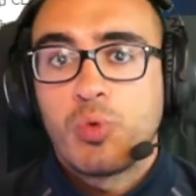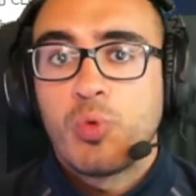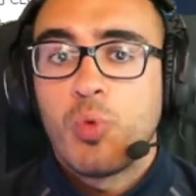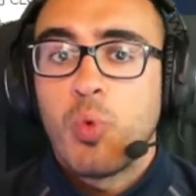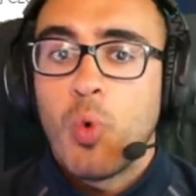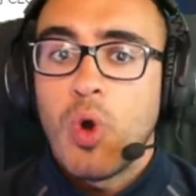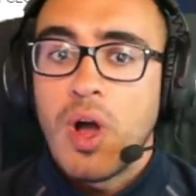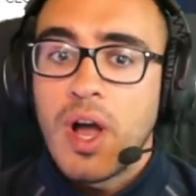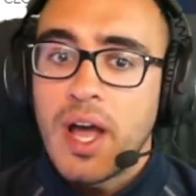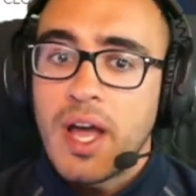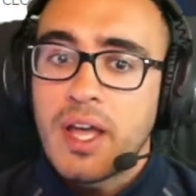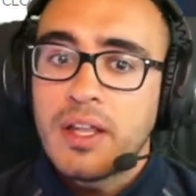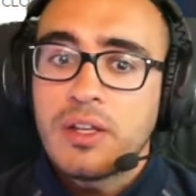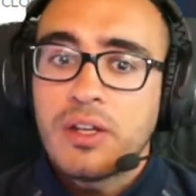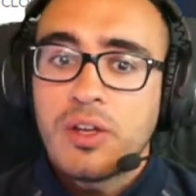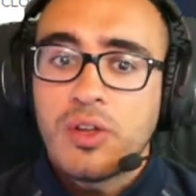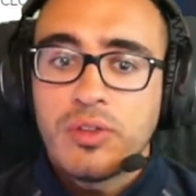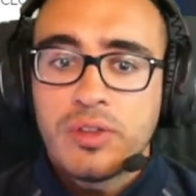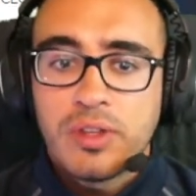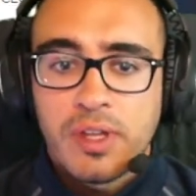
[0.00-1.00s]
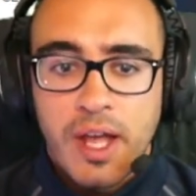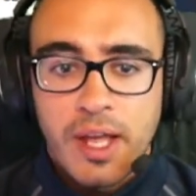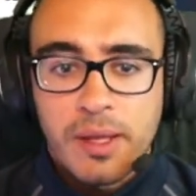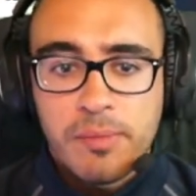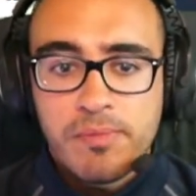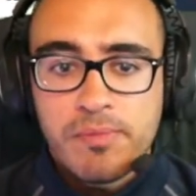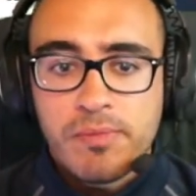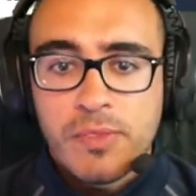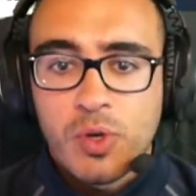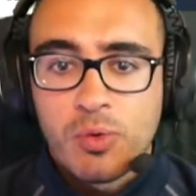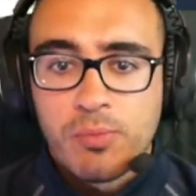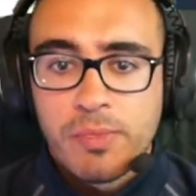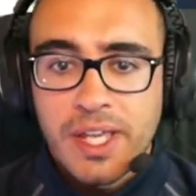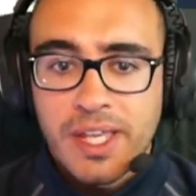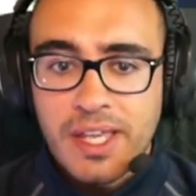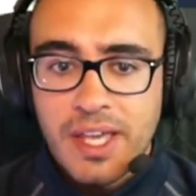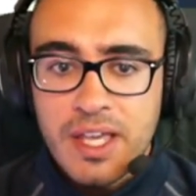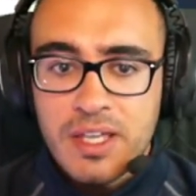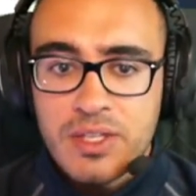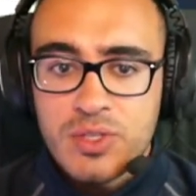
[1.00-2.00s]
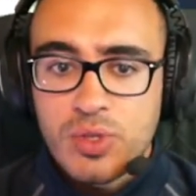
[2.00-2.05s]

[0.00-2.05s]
quite long time on my case.